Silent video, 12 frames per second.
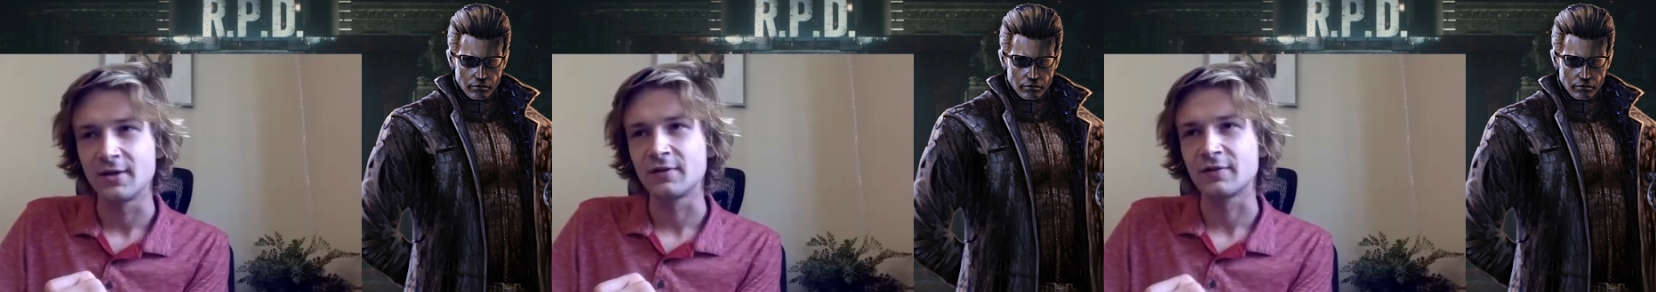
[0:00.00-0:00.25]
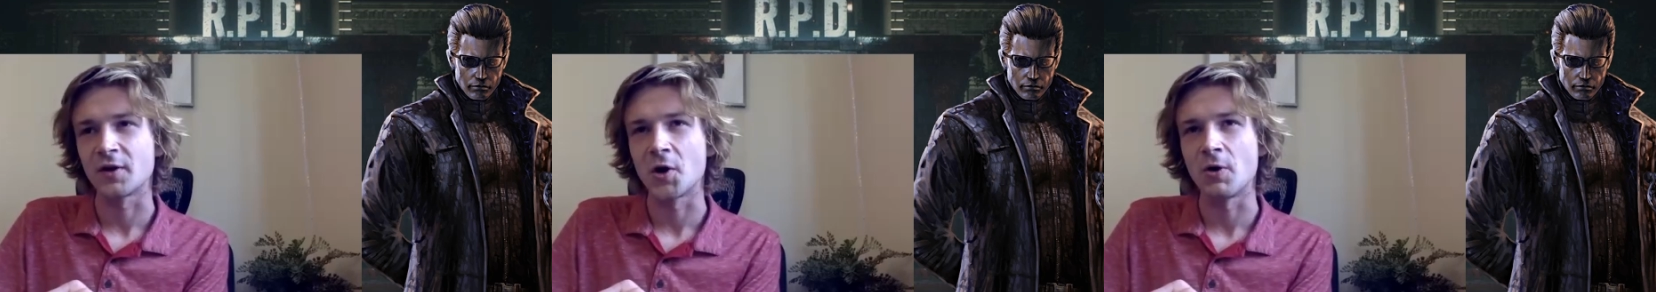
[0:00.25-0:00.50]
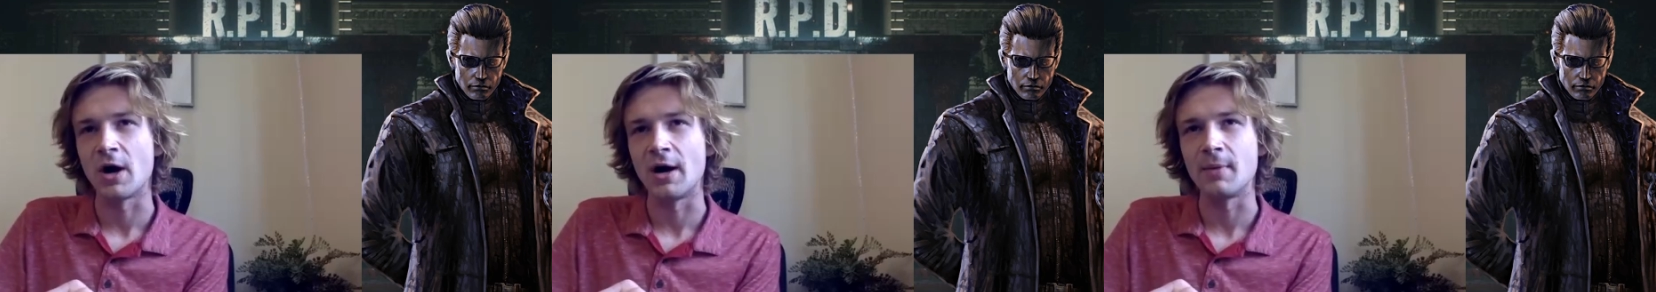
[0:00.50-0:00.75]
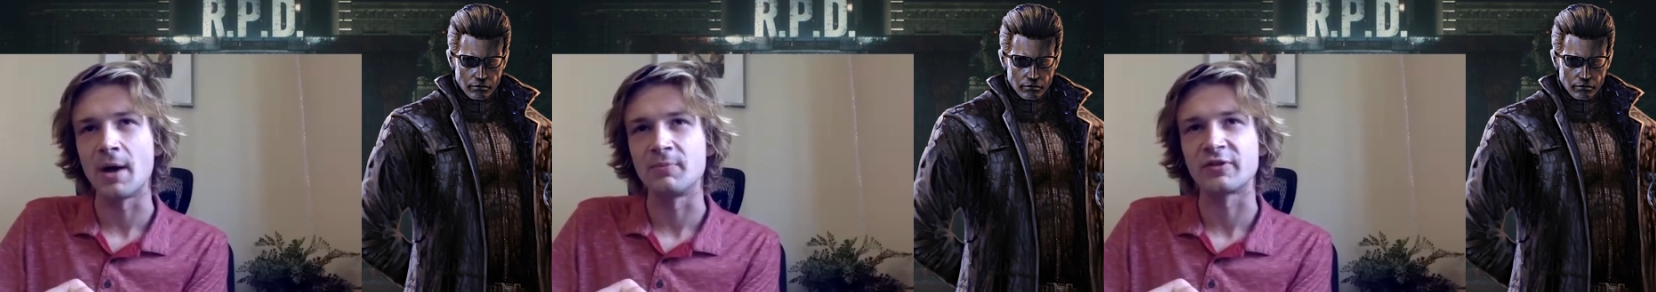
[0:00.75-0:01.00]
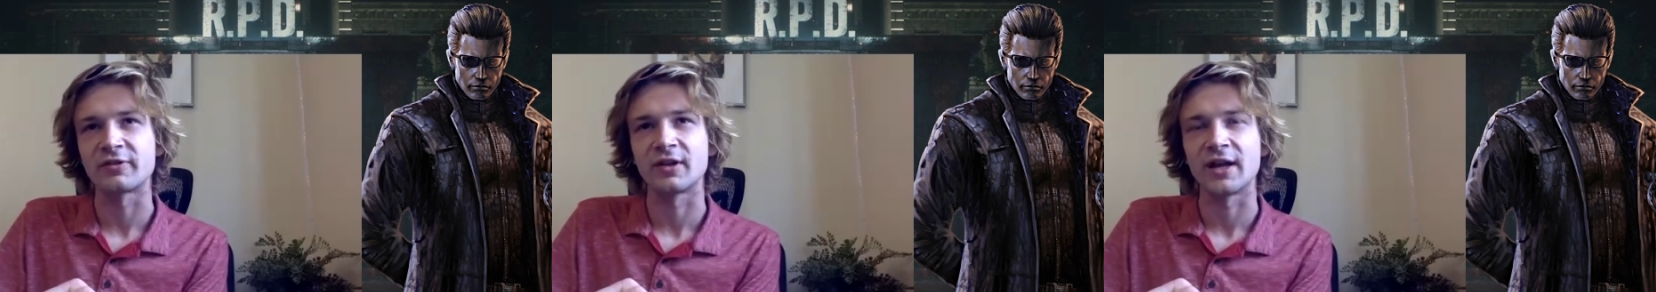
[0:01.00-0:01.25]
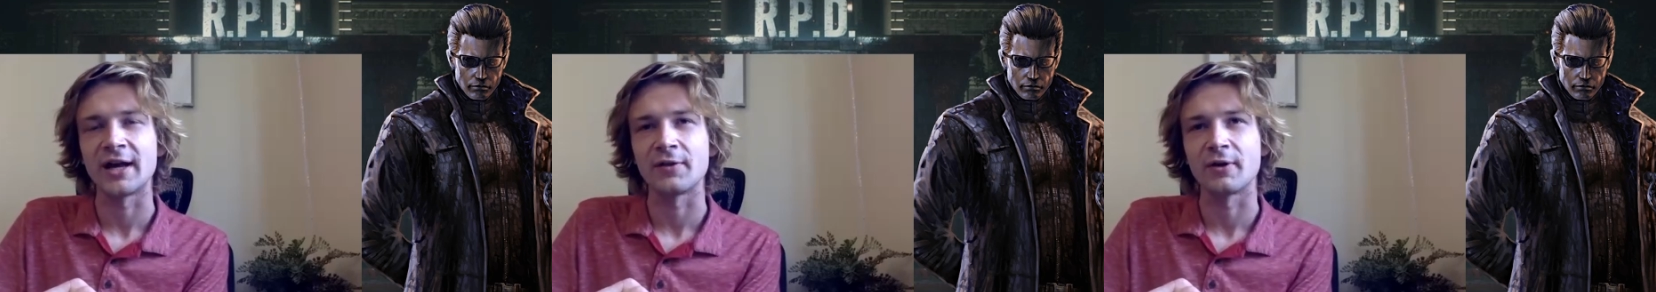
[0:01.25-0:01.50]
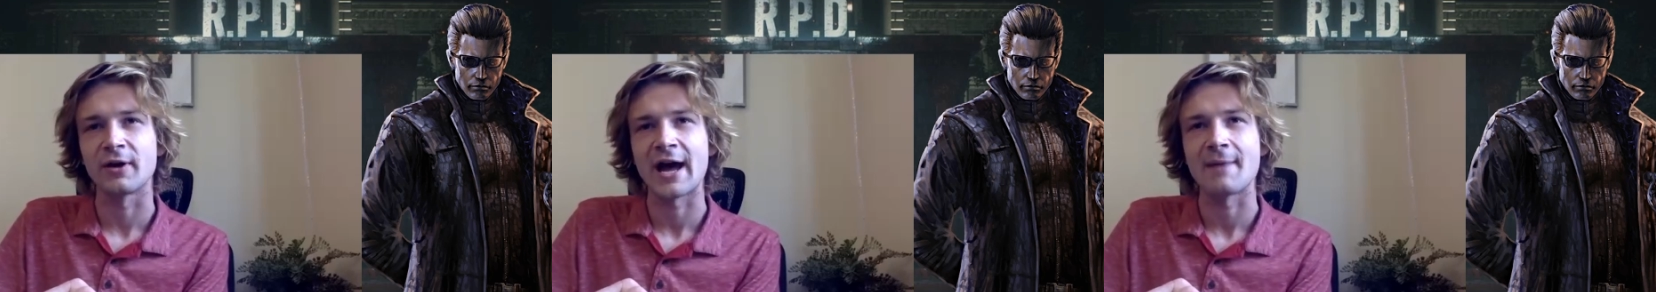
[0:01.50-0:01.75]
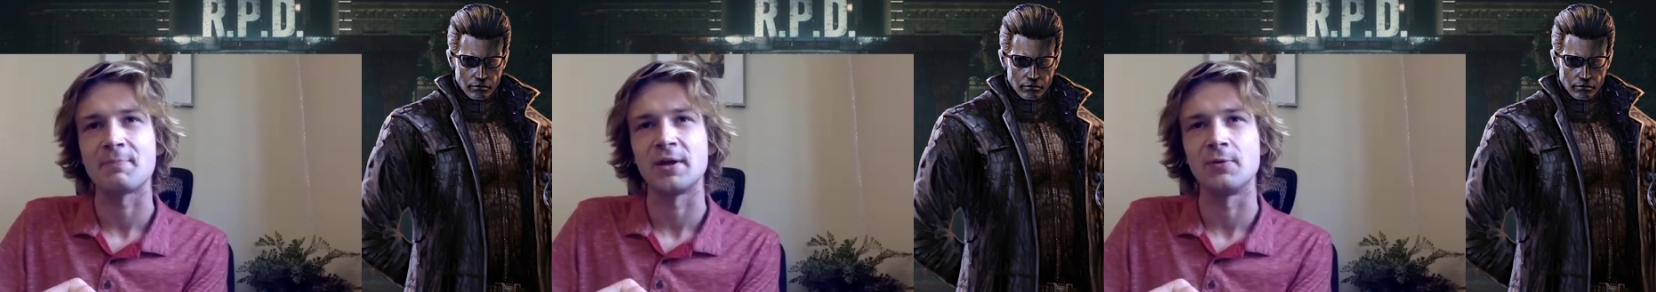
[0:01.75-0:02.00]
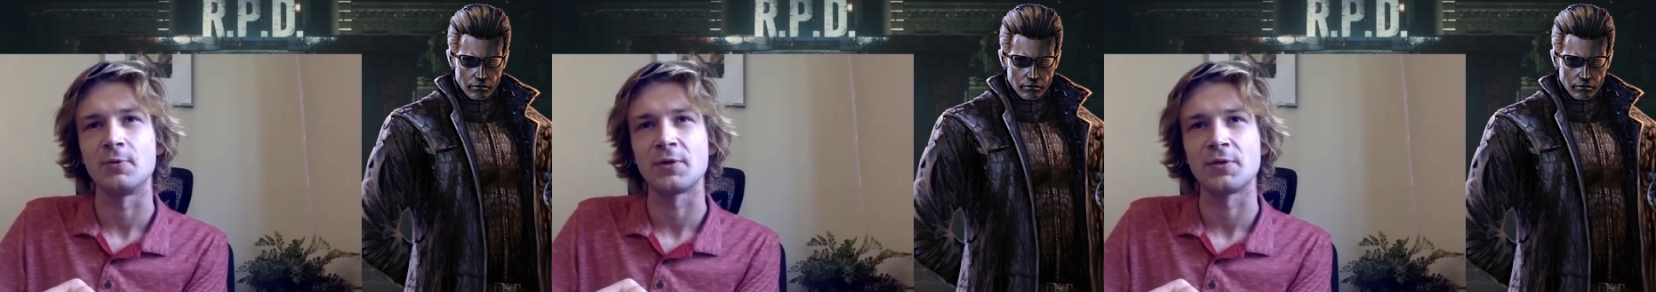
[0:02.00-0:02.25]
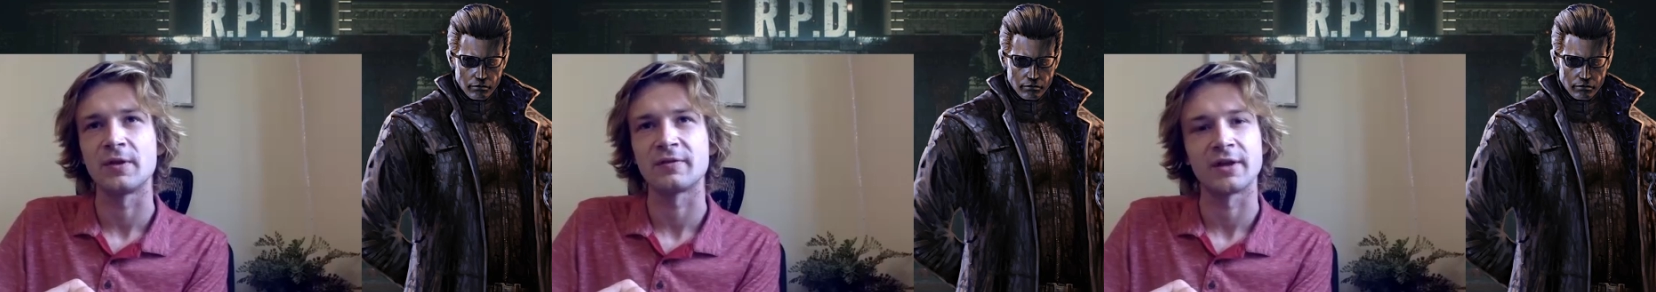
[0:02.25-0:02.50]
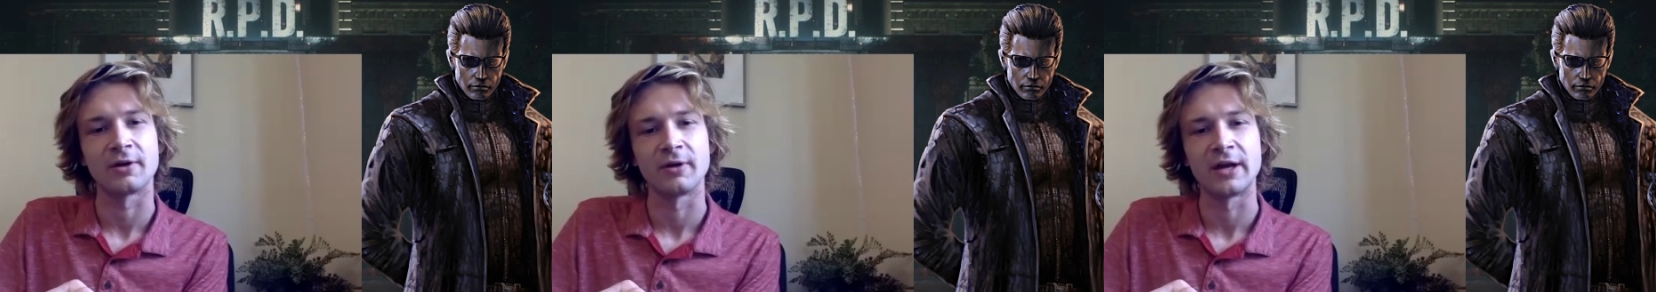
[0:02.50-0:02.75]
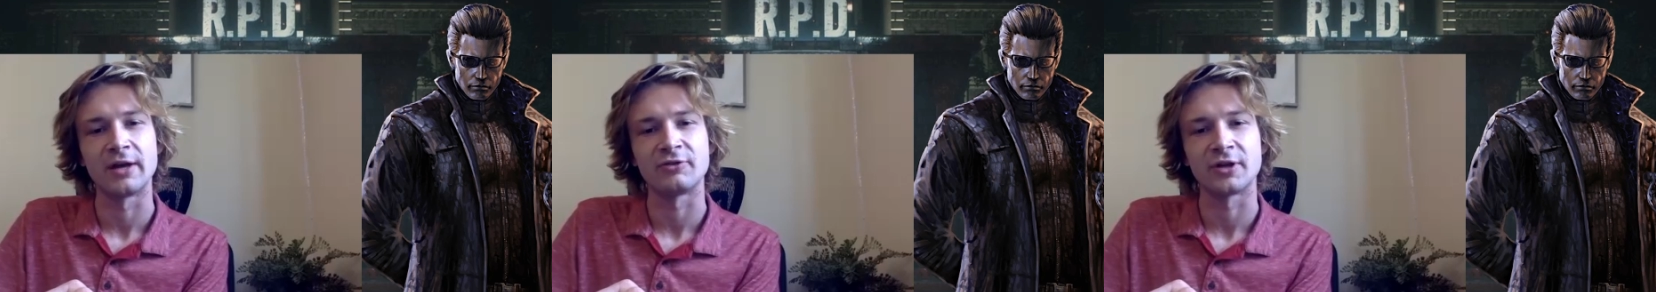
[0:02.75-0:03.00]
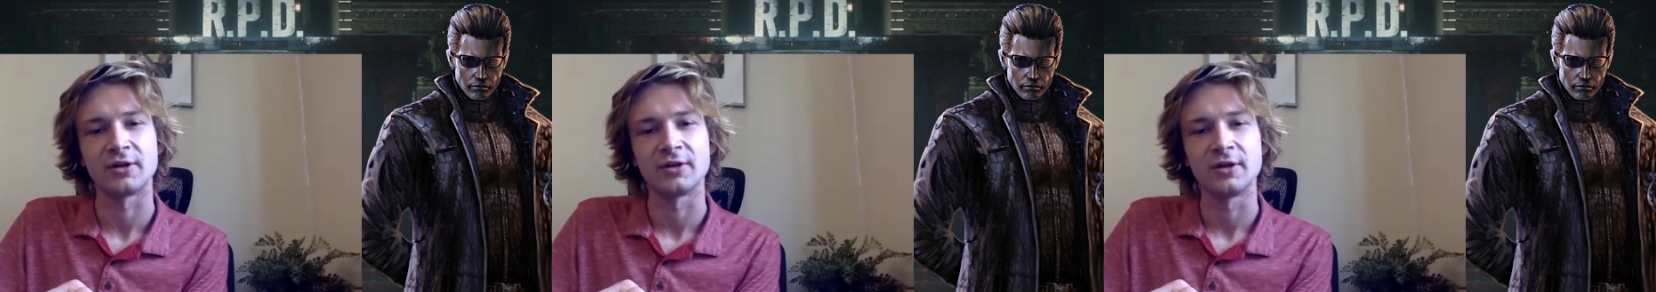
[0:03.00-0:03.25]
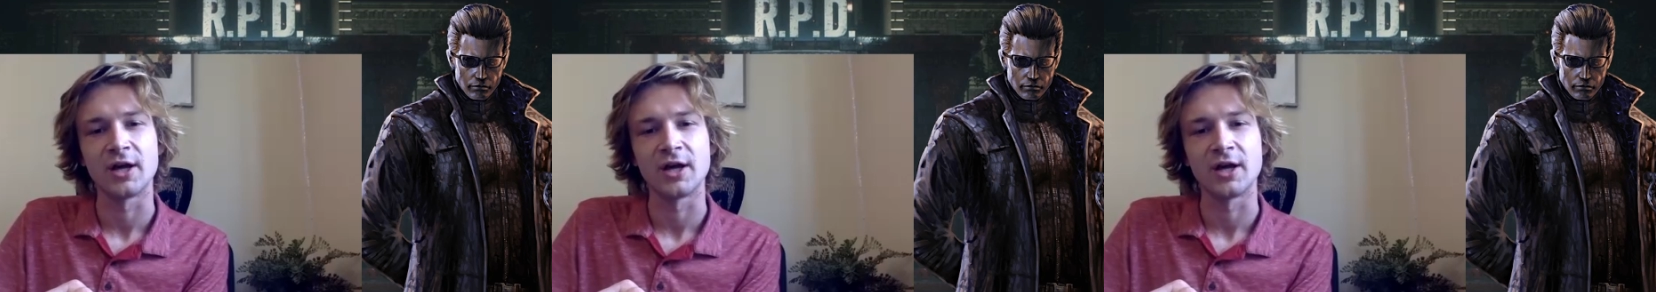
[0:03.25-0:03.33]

Speaker 1: So I'm I'm just glad they're happy with this iteration.